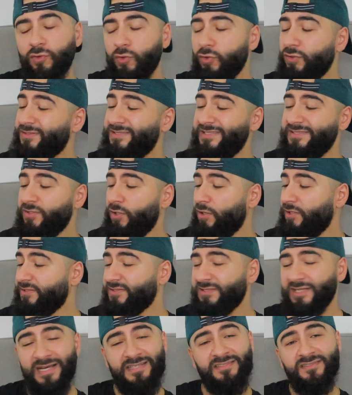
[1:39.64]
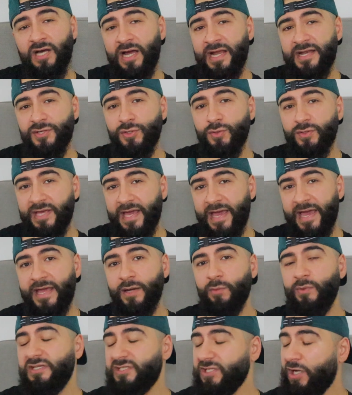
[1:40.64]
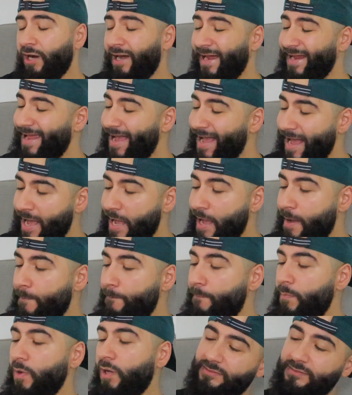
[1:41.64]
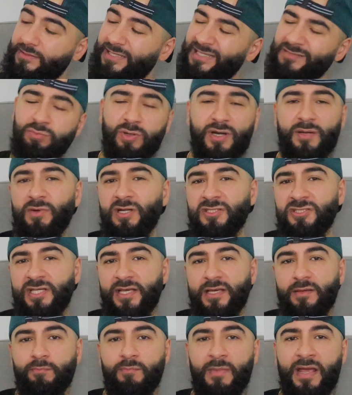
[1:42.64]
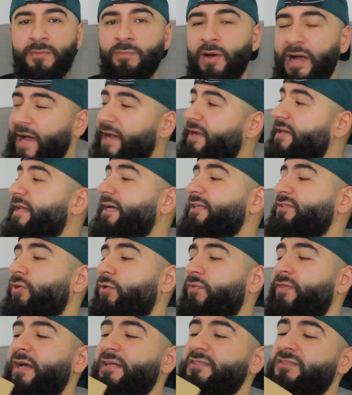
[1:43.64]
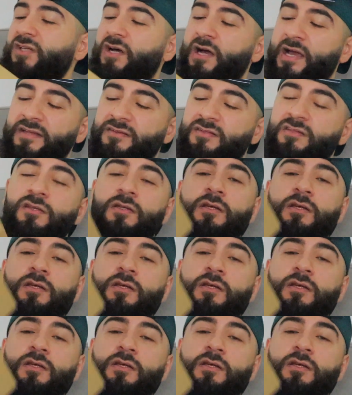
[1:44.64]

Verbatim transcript: Of course, these are a size 9 UK, which I am. That's pretty much it. Made by Adidas on that side.